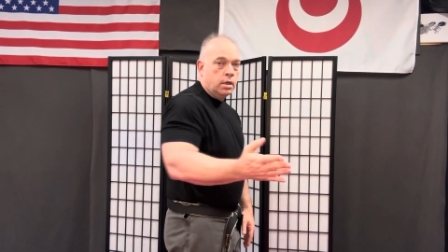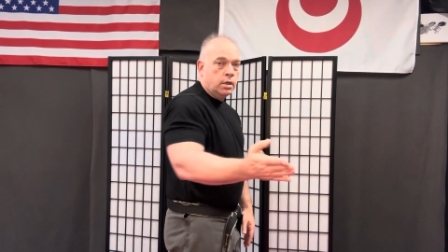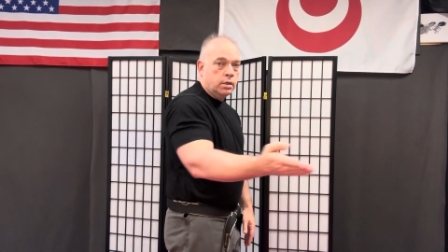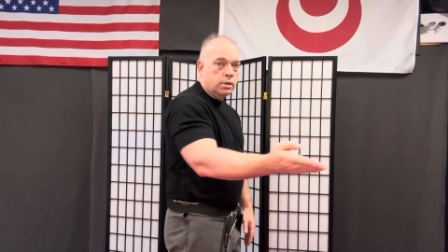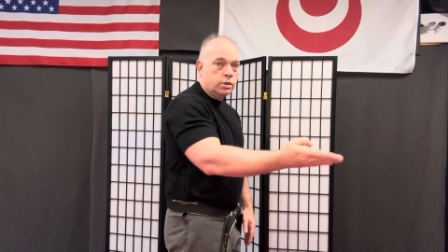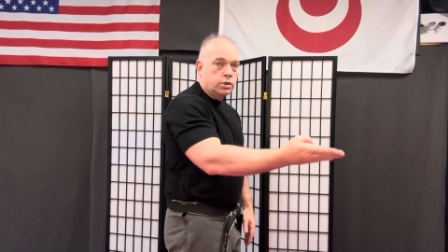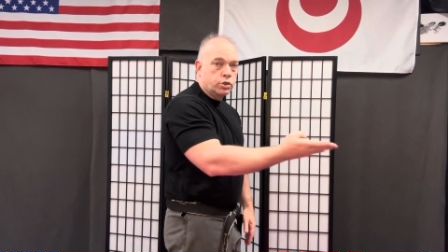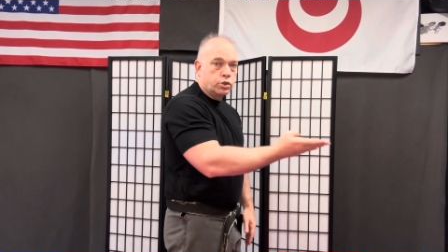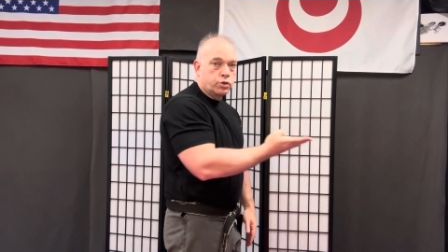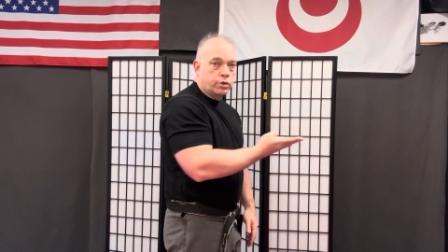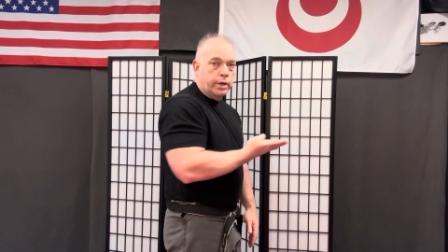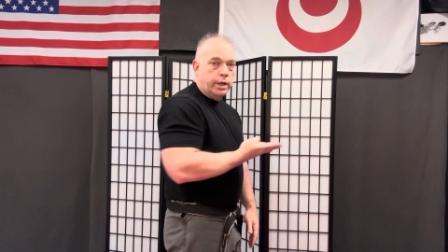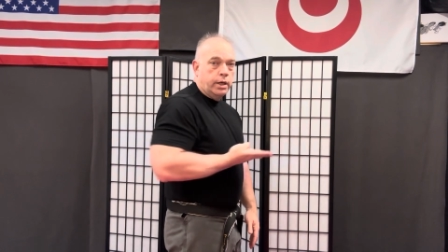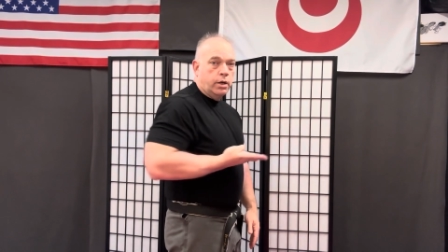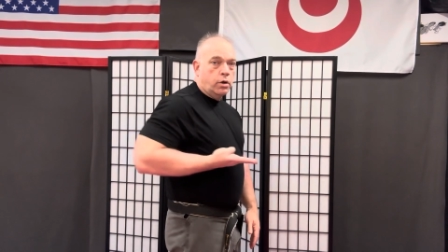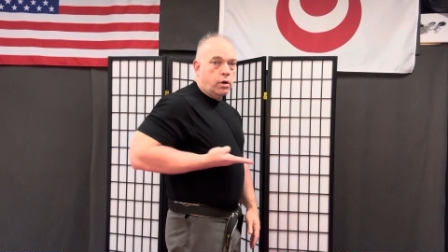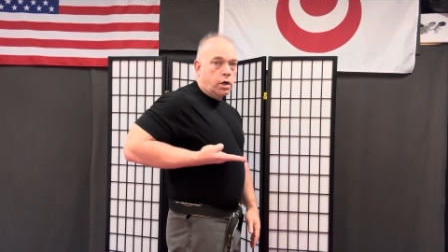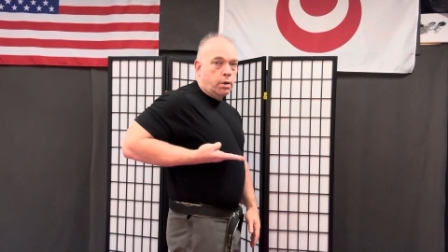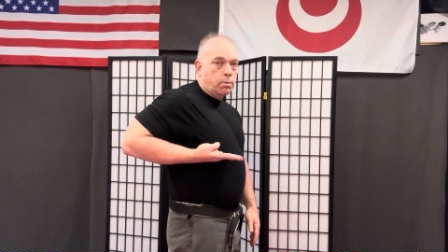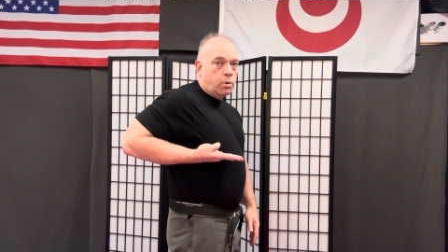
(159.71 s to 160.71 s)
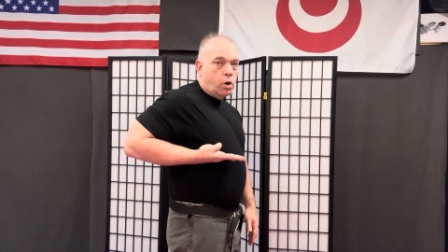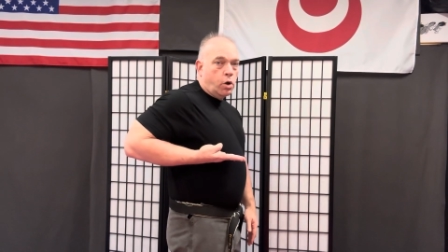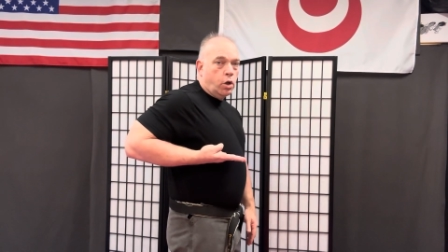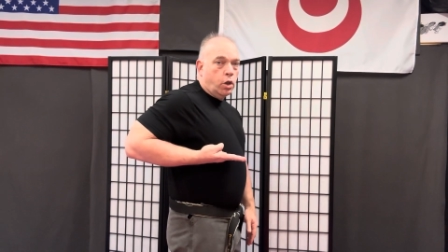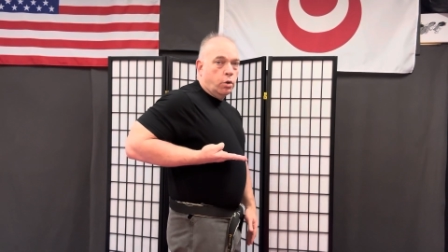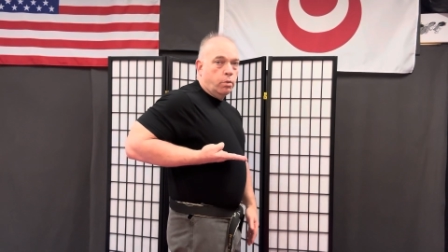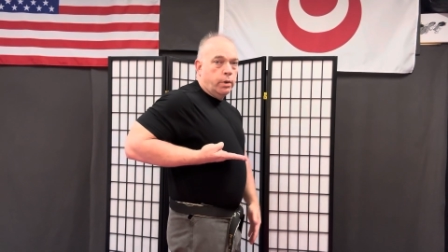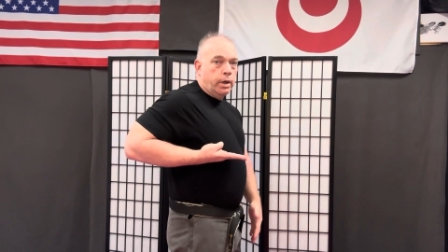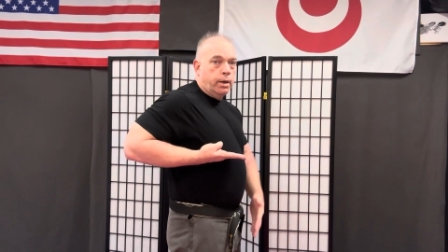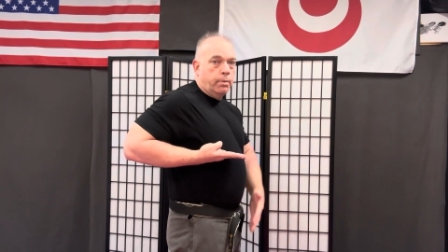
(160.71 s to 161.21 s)
Straight arm all
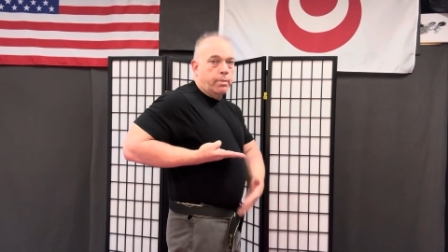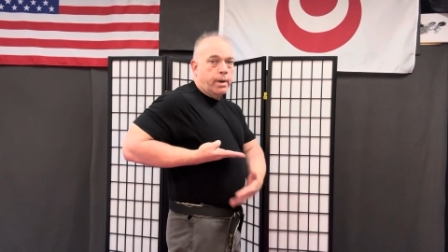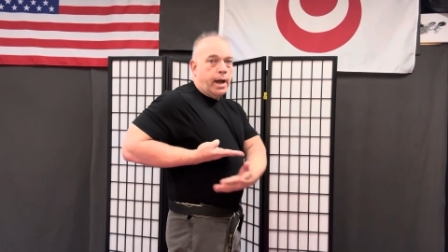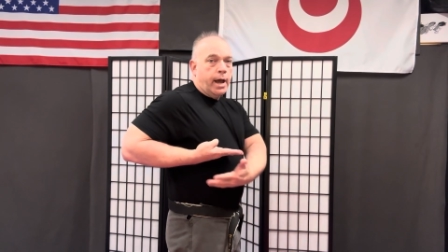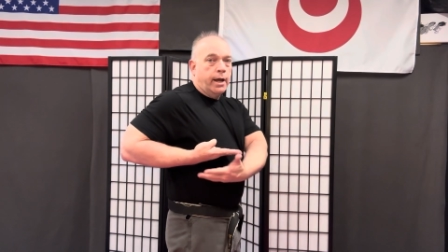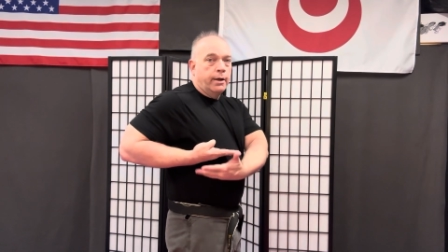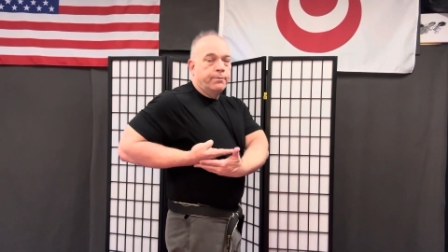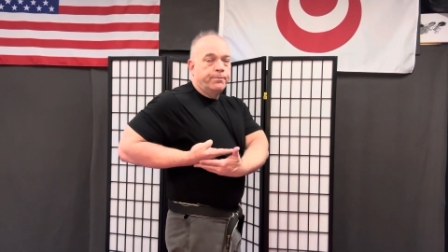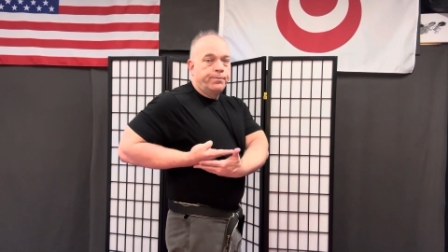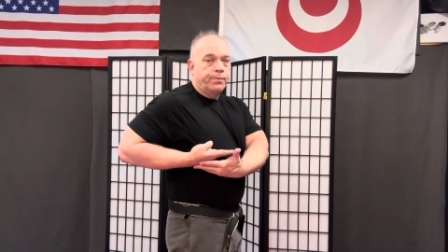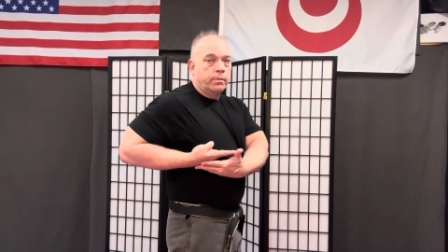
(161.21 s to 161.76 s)
the way back.